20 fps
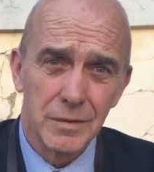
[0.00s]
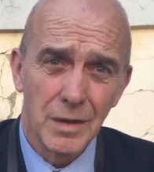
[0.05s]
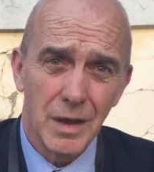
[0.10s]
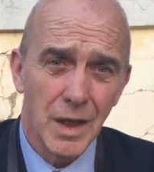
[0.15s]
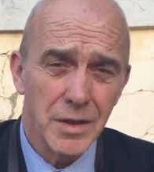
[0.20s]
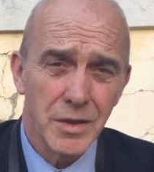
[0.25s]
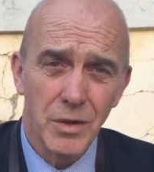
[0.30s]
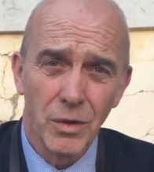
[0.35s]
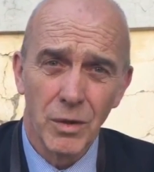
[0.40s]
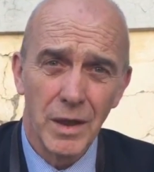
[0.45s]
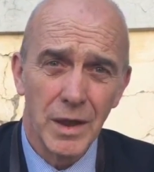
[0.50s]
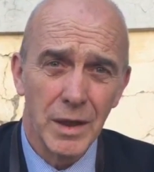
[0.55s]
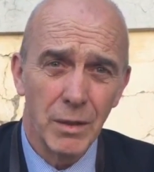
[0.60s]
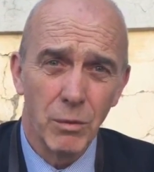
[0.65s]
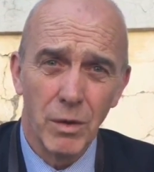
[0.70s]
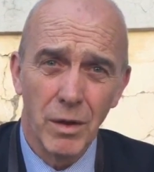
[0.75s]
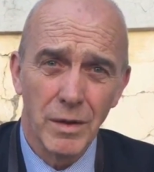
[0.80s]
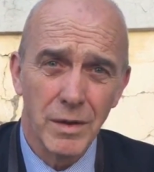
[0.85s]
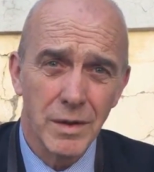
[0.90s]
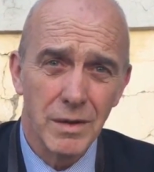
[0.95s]
That's all they
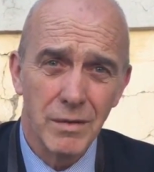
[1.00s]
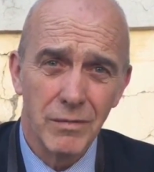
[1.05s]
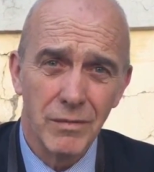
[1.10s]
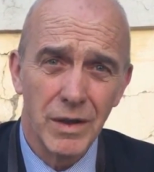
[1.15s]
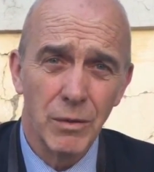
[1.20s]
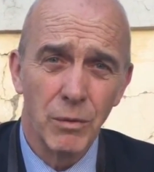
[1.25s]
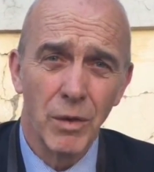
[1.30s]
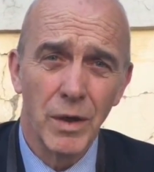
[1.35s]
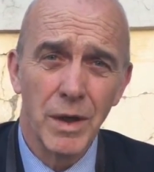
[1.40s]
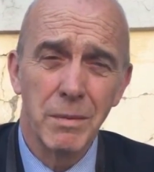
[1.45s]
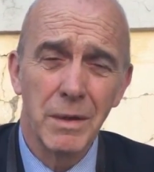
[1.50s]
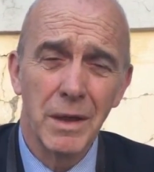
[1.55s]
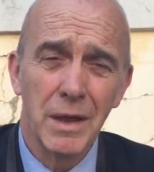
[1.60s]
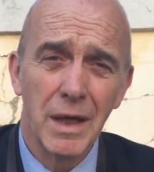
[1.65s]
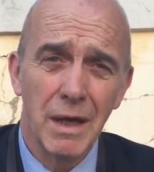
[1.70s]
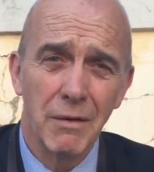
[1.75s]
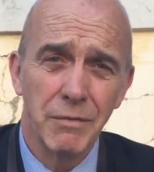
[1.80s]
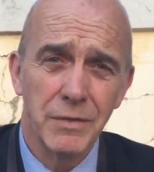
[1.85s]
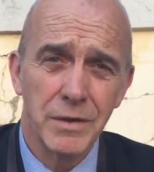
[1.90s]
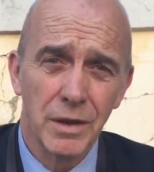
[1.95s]
want. They want to be
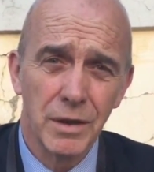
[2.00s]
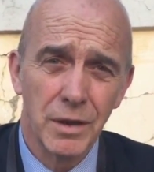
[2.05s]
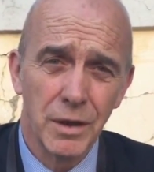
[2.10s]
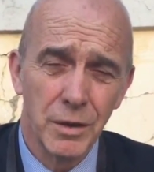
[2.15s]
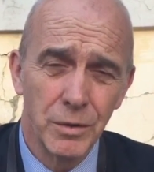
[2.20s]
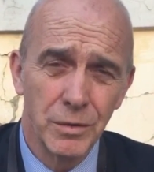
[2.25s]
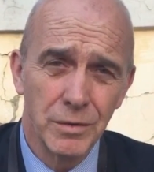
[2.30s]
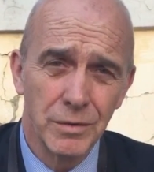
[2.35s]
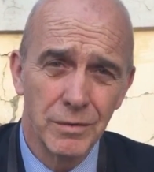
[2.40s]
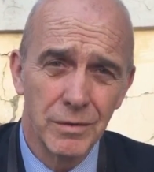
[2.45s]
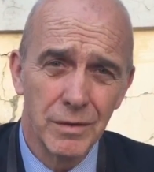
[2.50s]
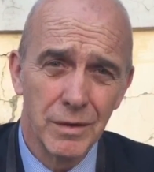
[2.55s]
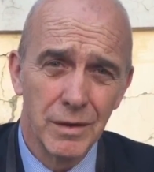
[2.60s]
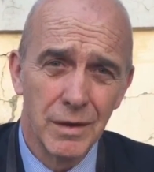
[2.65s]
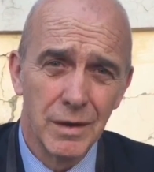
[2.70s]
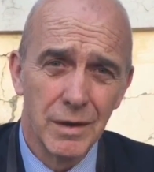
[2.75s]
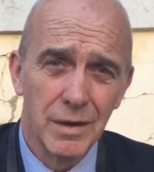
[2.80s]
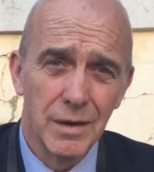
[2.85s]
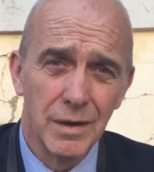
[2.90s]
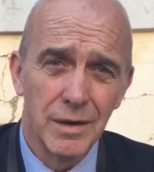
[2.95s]
left alone.
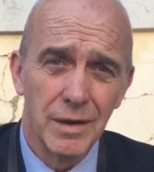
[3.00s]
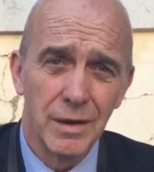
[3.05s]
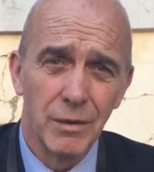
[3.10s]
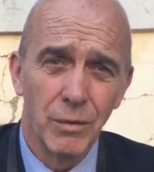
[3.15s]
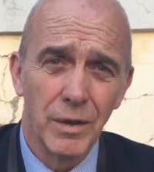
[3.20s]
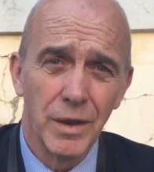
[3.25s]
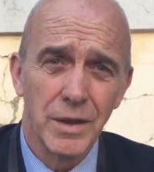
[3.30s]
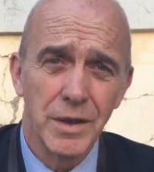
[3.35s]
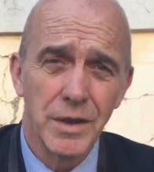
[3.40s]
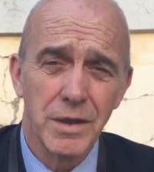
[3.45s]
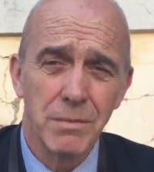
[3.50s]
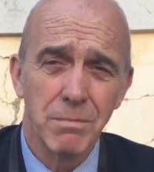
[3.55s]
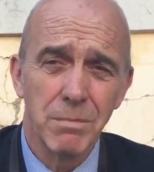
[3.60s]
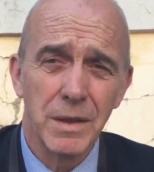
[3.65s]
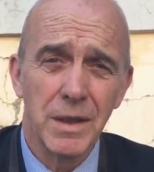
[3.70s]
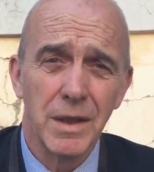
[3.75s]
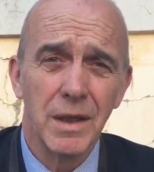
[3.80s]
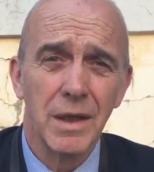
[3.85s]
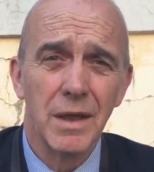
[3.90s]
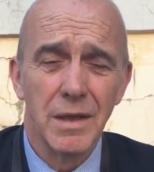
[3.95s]
They want to just
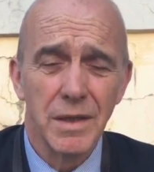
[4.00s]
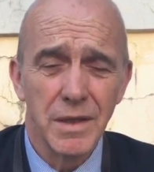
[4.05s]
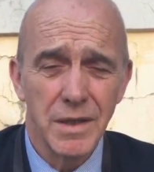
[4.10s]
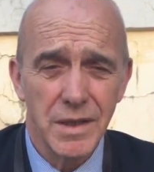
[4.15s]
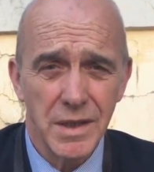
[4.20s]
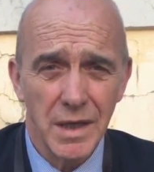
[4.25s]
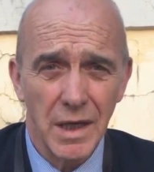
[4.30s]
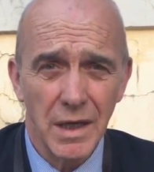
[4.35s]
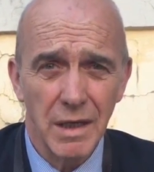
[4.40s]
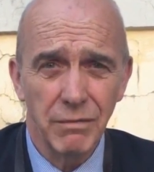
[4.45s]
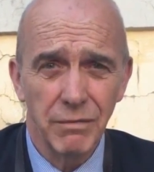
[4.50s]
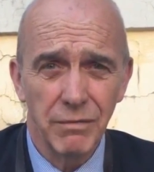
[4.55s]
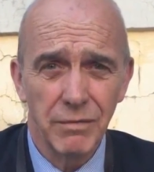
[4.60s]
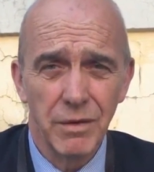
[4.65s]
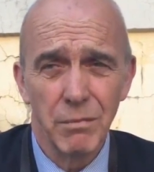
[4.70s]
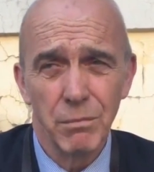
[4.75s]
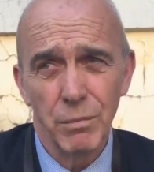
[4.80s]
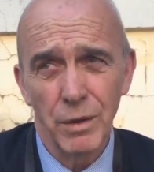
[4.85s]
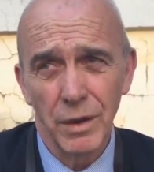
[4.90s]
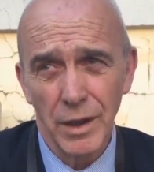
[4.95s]
be safe,
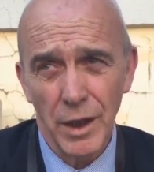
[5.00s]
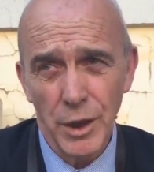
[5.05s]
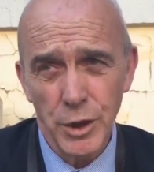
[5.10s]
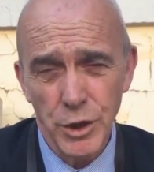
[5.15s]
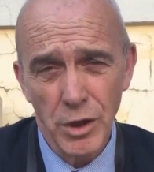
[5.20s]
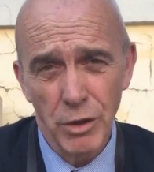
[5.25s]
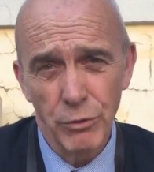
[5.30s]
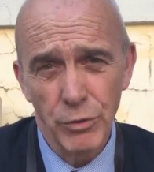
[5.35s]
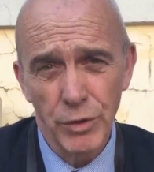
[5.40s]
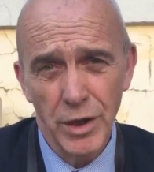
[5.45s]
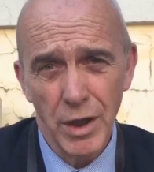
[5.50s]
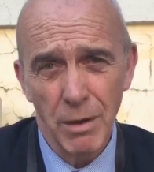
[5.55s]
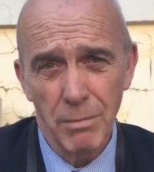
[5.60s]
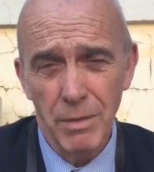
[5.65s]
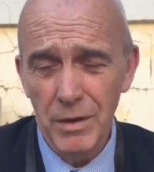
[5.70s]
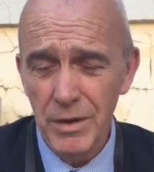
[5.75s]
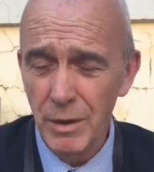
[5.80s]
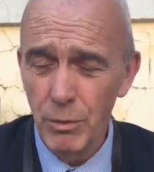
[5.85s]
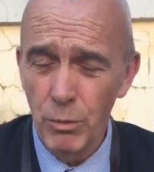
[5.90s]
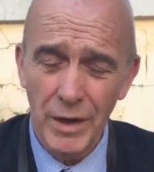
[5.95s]
bring their children
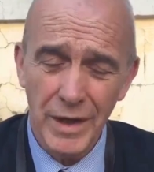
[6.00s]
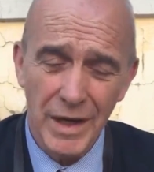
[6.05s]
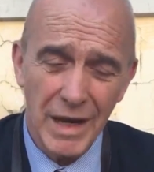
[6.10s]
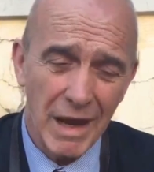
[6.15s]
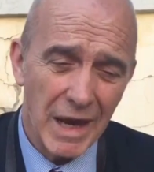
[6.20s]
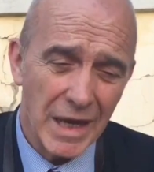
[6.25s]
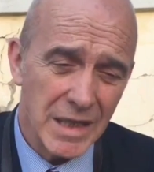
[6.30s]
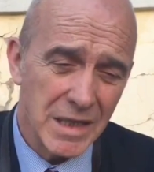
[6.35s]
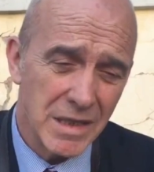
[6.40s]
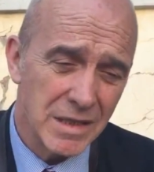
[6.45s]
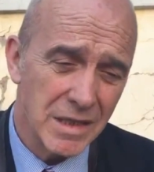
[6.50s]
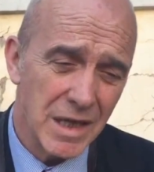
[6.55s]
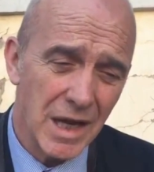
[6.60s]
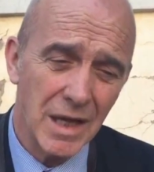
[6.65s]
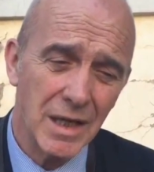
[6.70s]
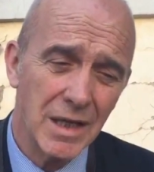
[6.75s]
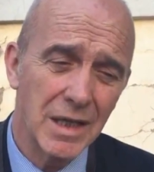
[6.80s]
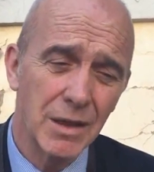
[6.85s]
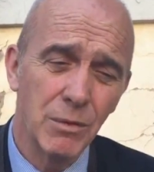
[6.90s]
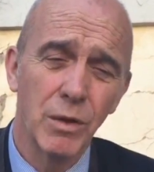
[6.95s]
up. They want
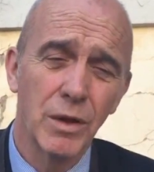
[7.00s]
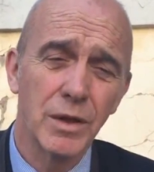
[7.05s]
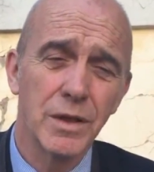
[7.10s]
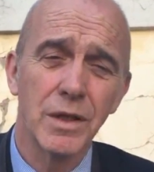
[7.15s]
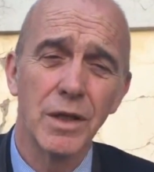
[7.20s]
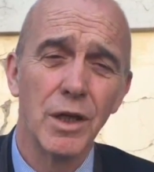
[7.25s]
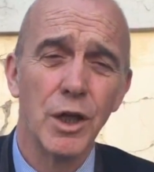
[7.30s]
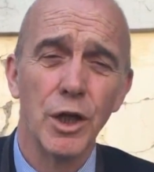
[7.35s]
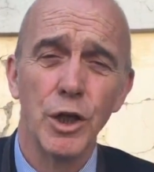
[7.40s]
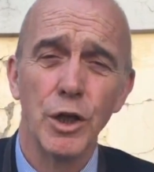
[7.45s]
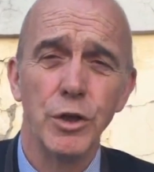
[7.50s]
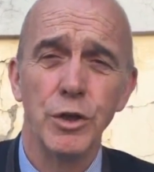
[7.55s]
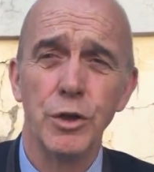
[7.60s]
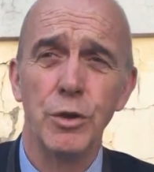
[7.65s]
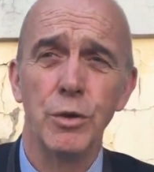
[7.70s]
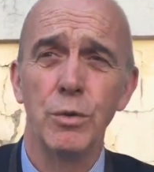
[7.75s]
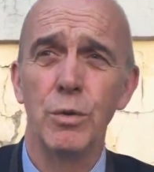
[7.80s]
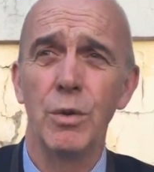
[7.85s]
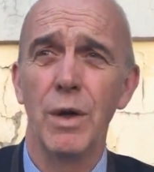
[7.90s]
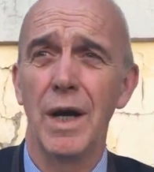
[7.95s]
exactly what
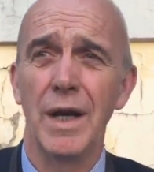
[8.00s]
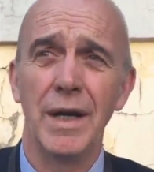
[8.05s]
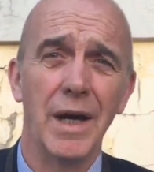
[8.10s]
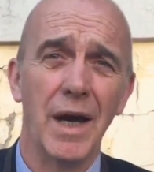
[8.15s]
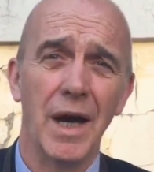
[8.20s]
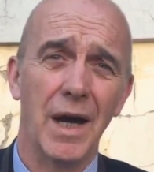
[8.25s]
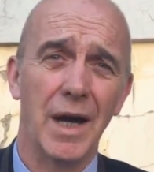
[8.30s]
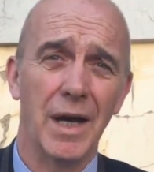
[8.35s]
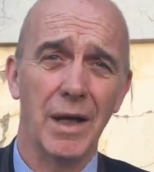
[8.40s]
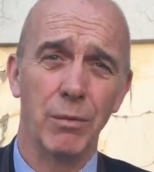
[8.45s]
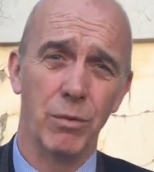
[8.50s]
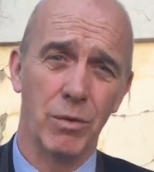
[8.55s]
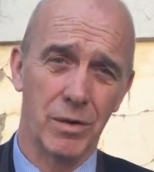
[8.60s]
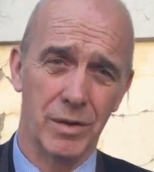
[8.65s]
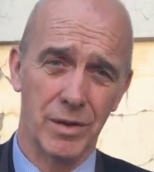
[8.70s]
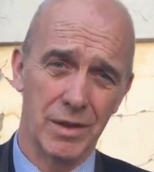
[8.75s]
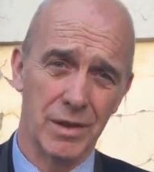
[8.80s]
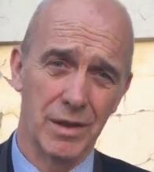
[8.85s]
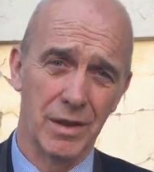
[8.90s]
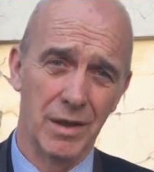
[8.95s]
you and I
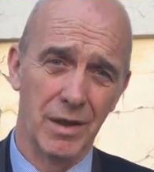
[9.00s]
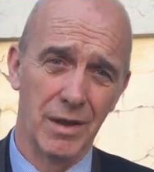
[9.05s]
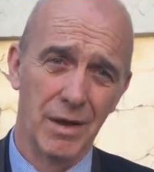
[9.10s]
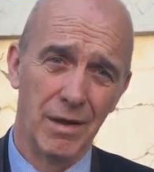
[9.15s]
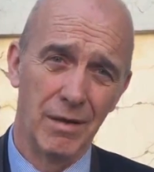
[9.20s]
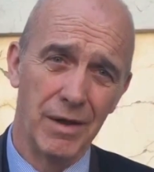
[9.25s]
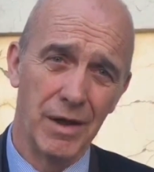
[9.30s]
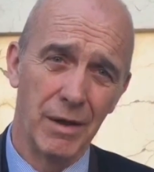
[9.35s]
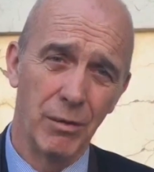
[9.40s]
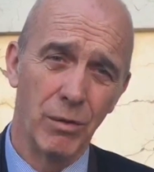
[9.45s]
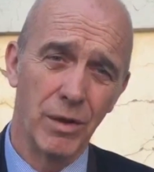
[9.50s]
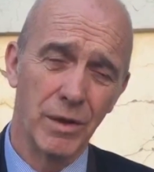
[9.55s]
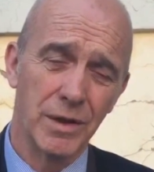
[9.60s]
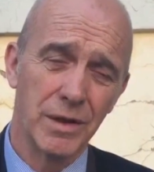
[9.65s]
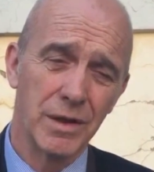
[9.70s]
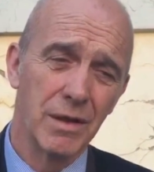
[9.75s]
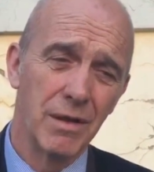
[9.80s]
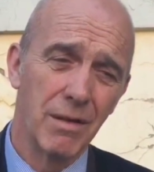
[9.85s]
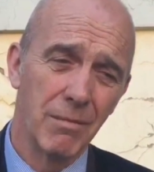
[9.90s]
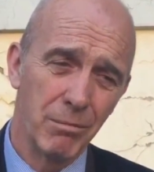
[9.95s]
want. They
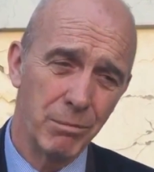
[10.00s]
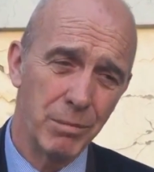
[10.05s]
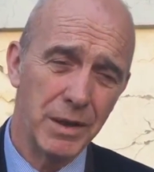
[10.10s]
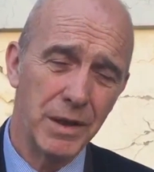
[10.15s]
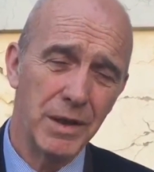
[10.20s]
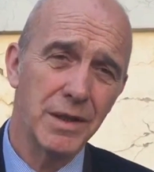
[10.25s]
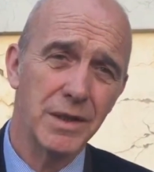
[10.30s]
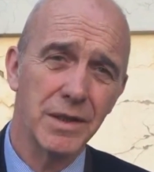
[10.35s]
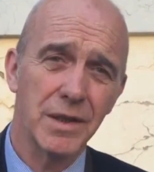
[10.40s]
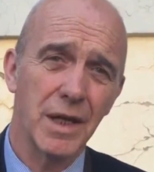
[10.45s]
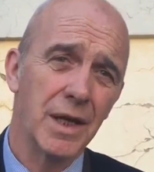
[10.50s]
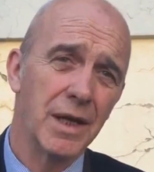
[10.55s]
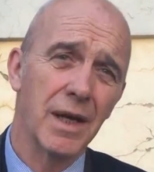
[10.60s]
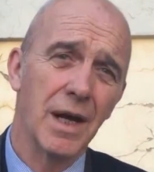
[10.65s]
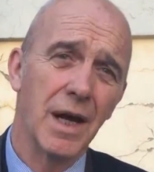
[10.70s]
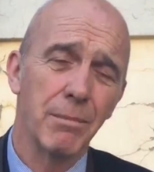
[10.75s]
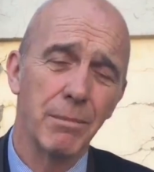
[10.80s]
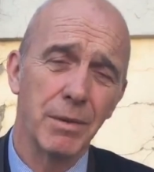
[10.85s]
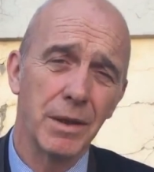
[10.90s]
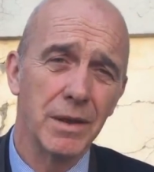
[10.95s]
want peace and
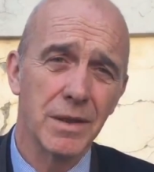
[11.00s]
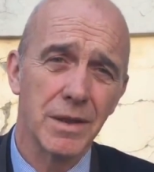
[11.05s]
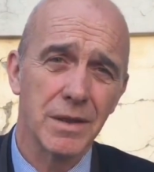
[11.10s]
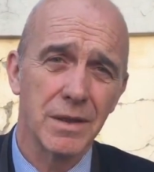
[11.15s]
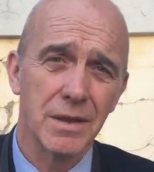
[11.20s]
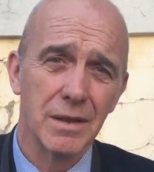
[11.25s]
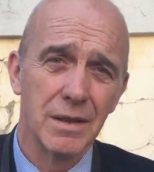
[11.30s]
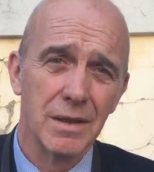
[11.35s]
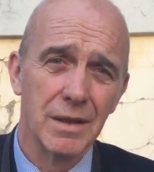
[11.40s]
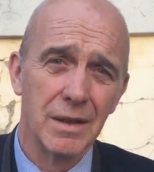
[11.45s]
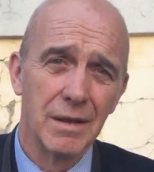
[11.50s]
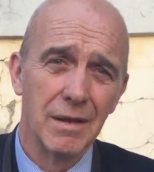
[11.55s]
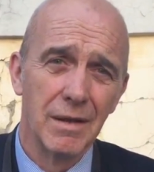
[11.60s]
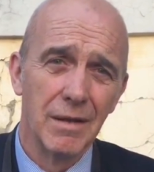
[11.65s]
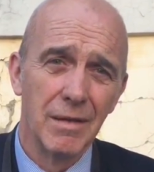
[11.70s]
happiness.